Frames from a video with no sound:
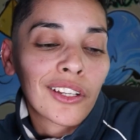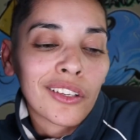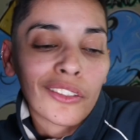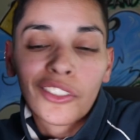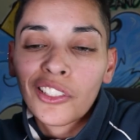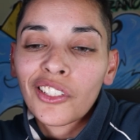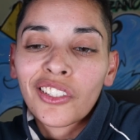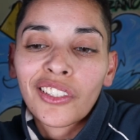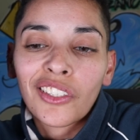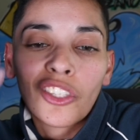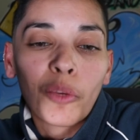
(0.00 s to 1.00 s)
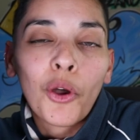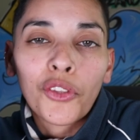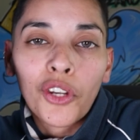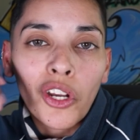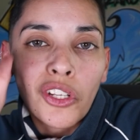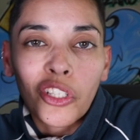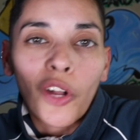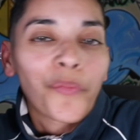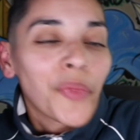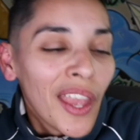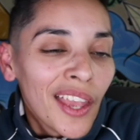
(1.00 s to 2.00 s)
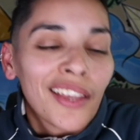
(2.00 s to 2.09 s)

you know, she's just they're both girls, so